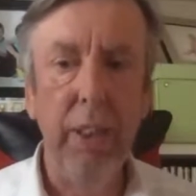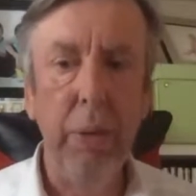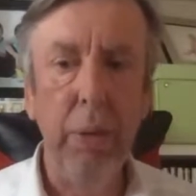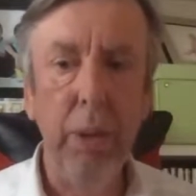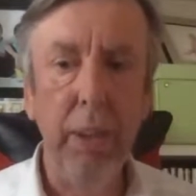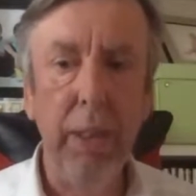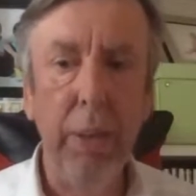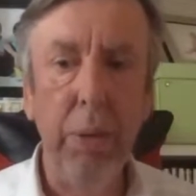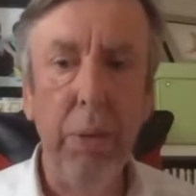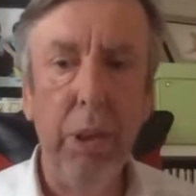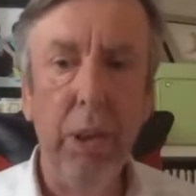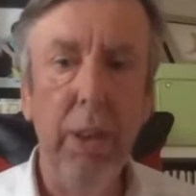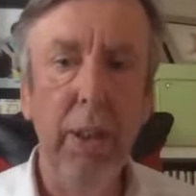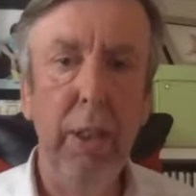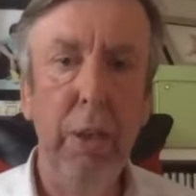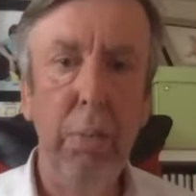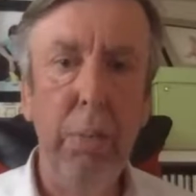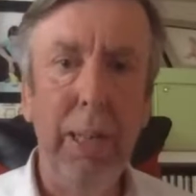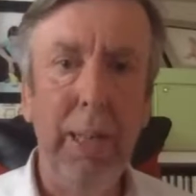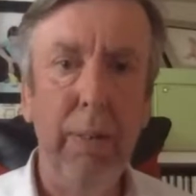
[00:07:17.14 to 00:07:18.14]
they would learn
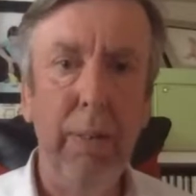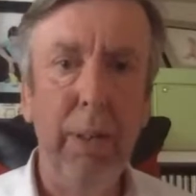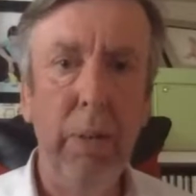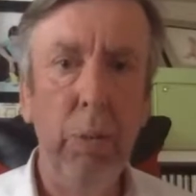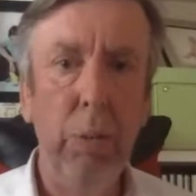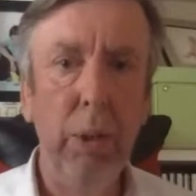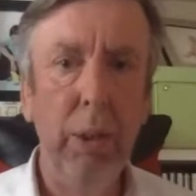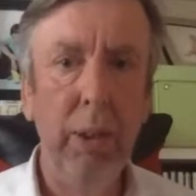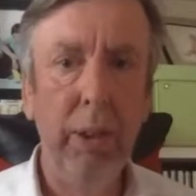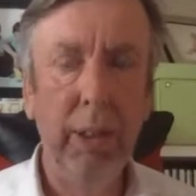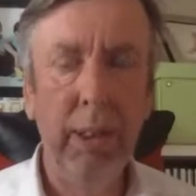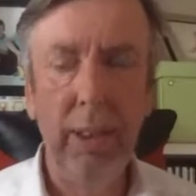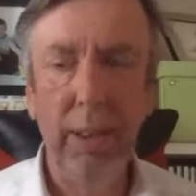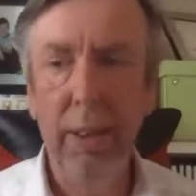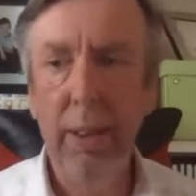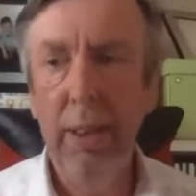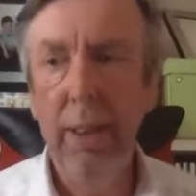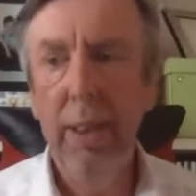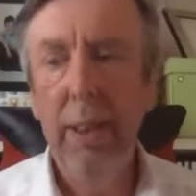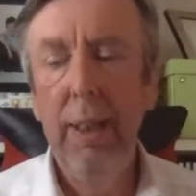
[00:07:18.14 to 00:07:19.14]
about and work in.
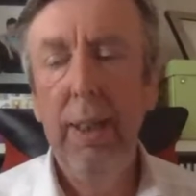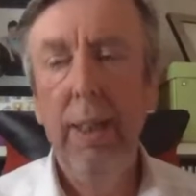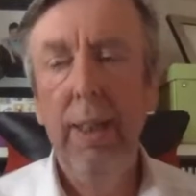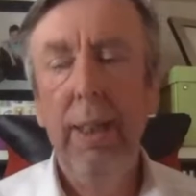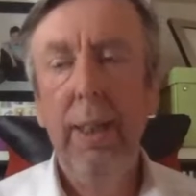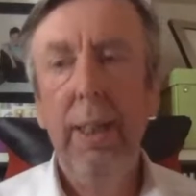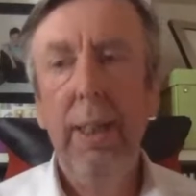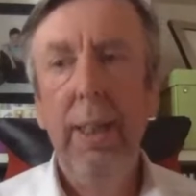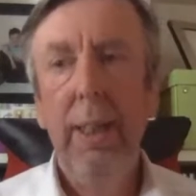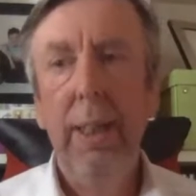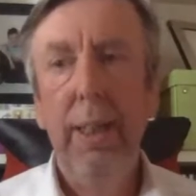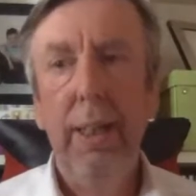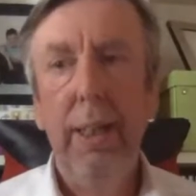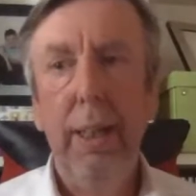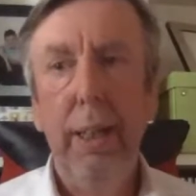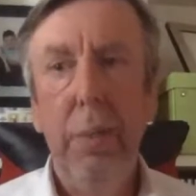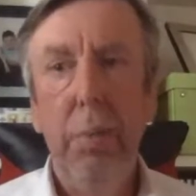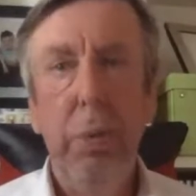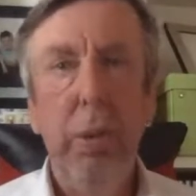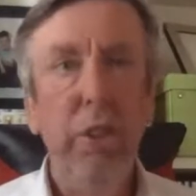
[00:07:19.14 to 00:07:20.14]

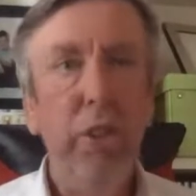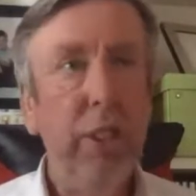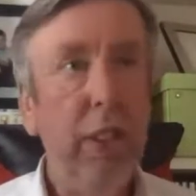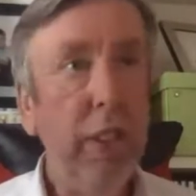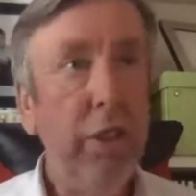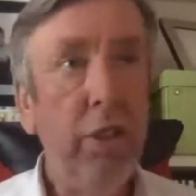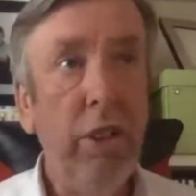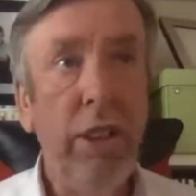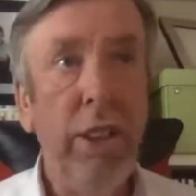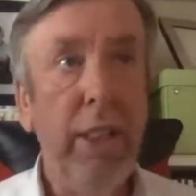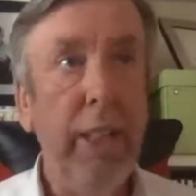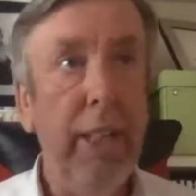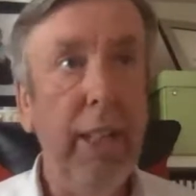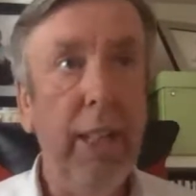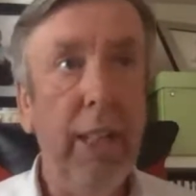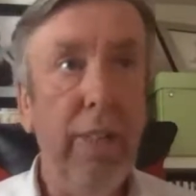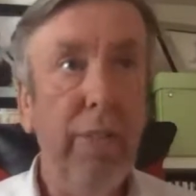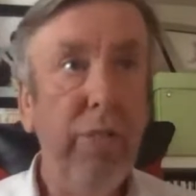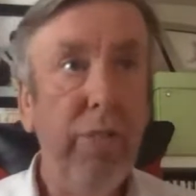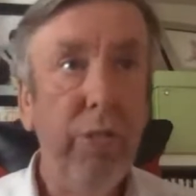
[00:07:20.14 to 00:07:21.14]
But essentially, they
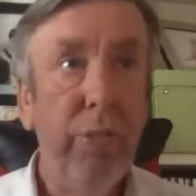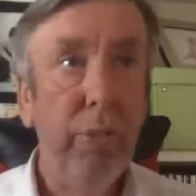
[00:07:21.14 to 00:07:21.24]
have